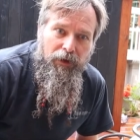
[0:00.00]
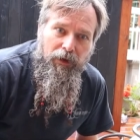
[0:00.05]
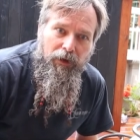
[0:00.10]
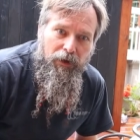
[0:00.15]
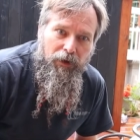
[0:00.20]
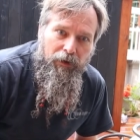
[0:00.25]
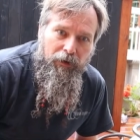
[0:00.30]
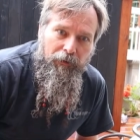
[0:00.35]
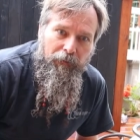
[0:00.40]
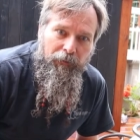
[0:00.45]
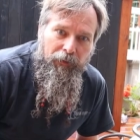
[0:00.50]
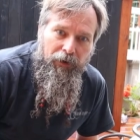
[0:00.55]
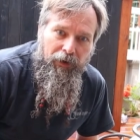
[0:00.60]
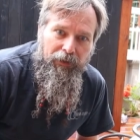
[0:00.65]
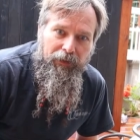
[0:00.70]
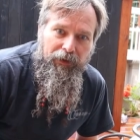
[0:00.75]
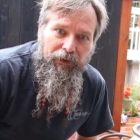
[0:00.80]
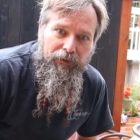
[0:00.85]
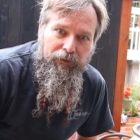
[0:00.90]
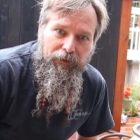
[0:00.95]
Um,
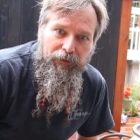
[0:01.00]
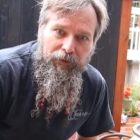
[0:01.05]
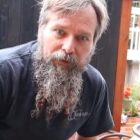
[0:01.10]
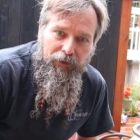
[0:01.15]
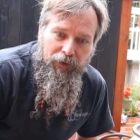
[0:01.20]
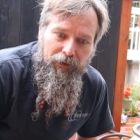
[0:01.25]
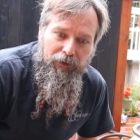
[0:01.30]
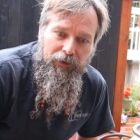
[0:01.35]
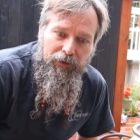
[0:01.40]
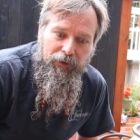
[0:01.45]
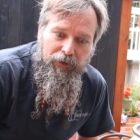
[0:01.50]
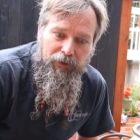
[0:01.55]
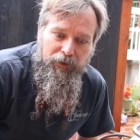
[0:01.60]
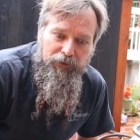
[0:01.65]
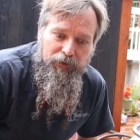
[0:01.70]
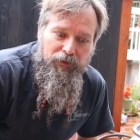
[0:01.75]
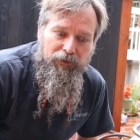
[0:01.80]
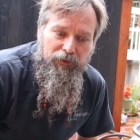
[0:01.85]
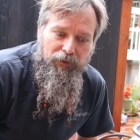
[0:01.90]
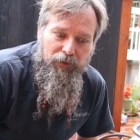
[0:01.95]
I like I like it
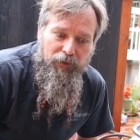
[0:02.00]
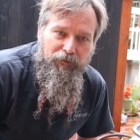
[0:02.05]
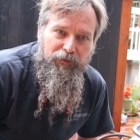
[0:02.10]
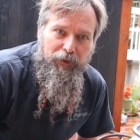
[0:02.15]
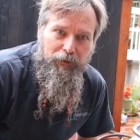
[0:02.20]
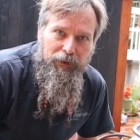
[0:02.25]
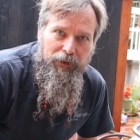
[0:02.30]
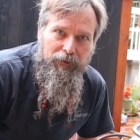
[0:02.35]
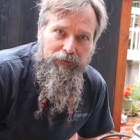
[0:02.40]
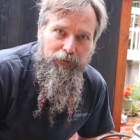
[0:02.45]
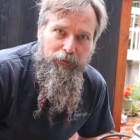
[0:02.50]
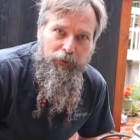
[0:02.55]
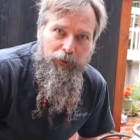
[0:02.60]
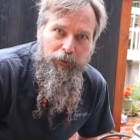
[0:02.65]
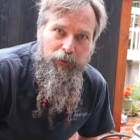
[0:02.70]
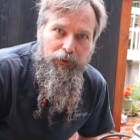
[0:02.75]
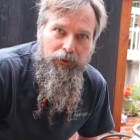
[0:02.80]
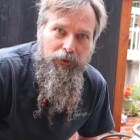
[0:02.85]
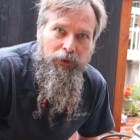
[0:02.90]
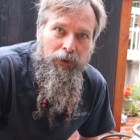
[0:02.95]
because it's a very even
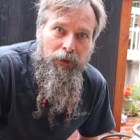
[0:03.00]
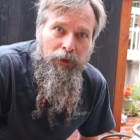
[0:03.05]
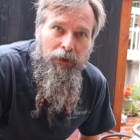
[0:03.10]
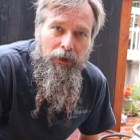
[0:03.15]
roast.